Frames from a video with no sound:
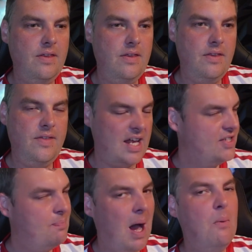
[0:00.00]
that's
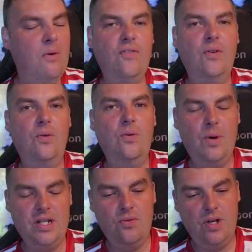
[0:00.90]
powerful
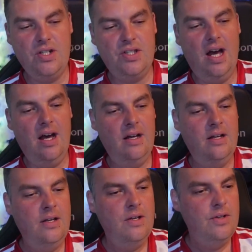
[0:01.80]
when you reach that.
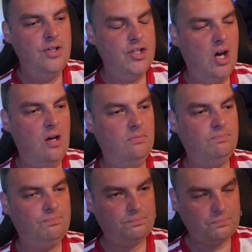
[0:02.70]
So
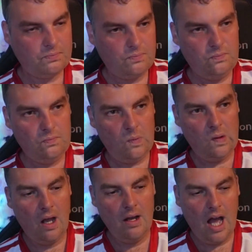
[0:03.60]

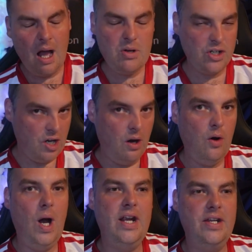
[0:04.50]
I'm going to go
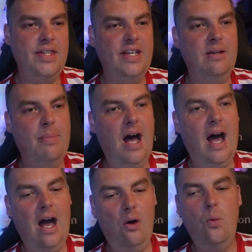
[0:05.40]
away and think about
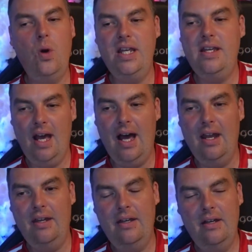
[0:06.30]
how we
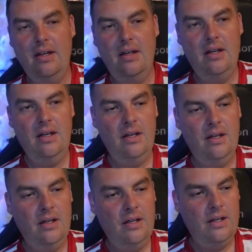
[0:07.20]
can
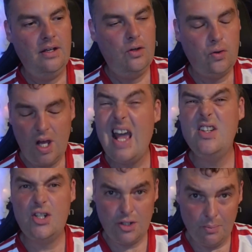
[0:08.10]
create
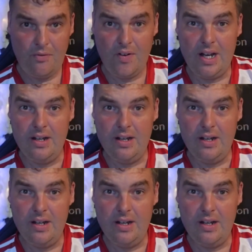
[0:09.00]
something